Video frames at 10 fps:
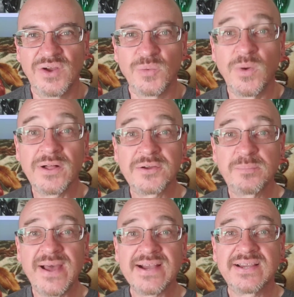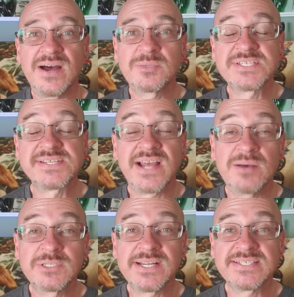Welcome back, Goblins and
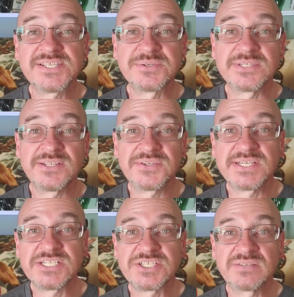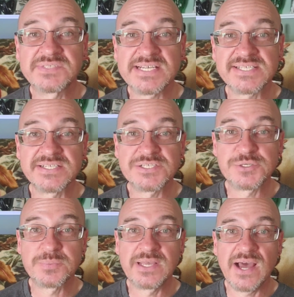Goblinettes, to another edition of Destined
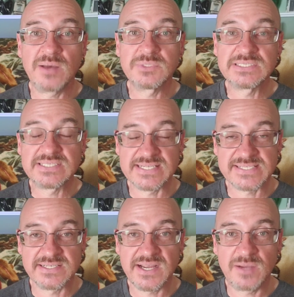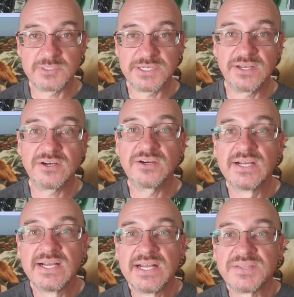to be Goblin. Destined Goblin here.
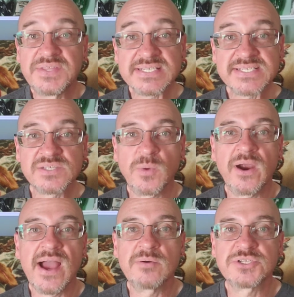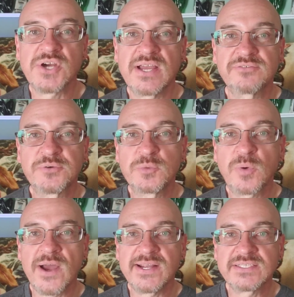This is where I will try a food
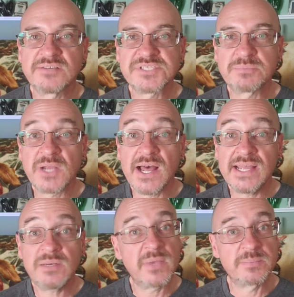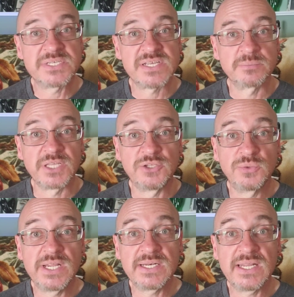product of some kind, maybe something
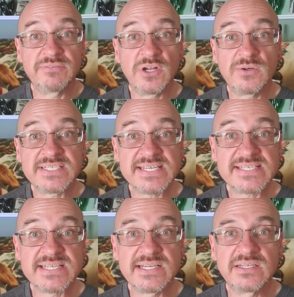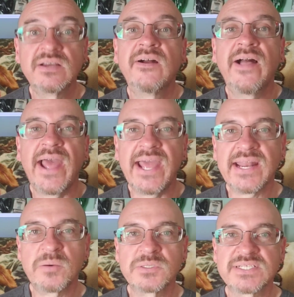you didn't even know existed,
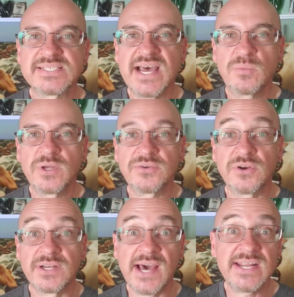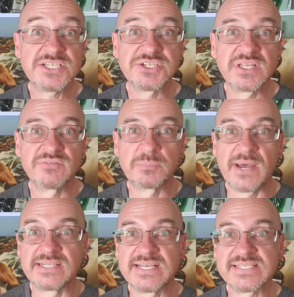and I will decide whether or not I should give it
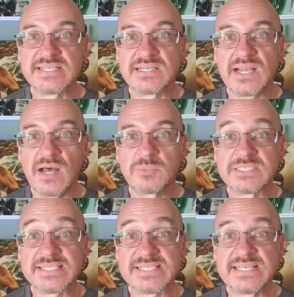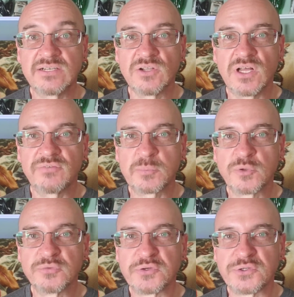my Destined Goblin seal of
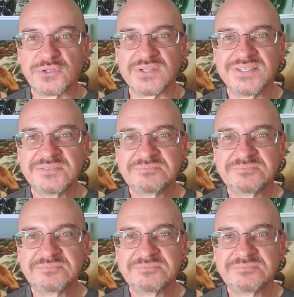approval.